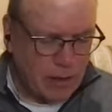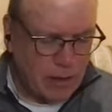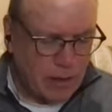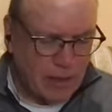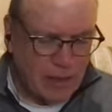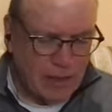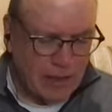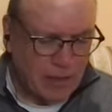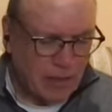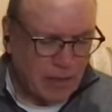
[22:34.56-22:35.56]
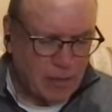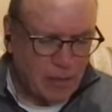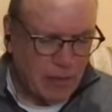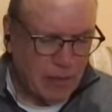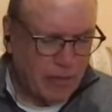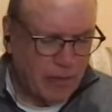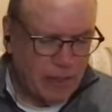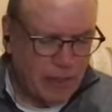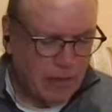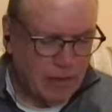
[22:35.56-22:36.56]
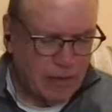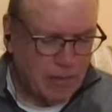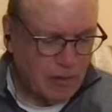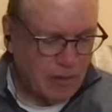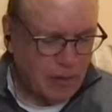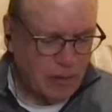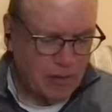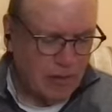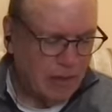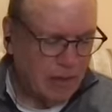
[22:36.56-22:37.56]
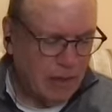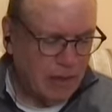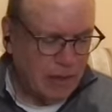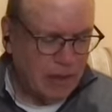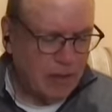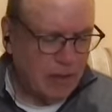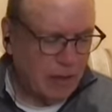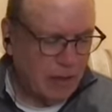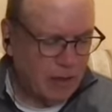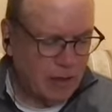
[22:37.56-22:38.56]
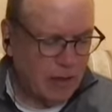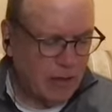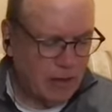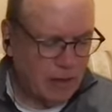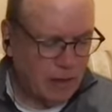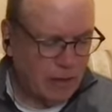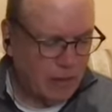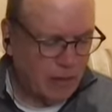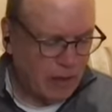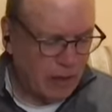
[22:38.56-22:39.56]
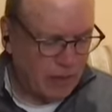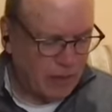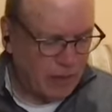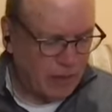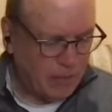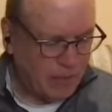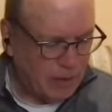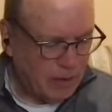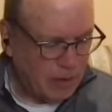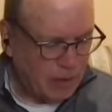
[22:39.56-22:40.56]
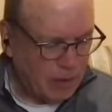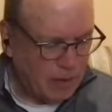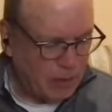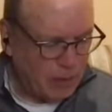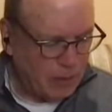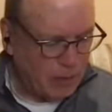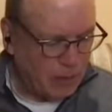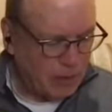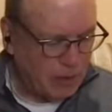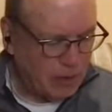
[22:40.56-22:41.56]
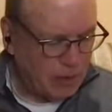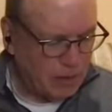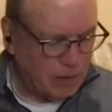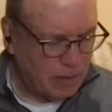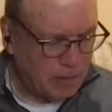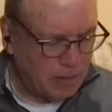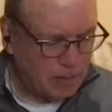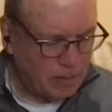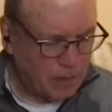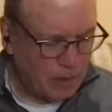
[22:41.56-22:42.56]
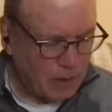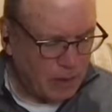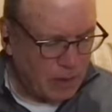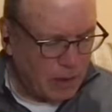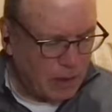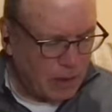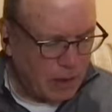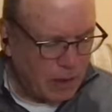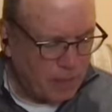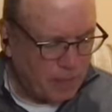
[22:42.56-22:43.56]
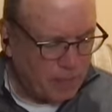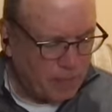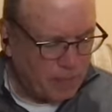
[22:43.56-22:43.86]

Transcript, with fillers: I guess I thought I was being funny or something. I don't know. It's so long ago, it's like a different lifetime when I wrote some of these things. Um,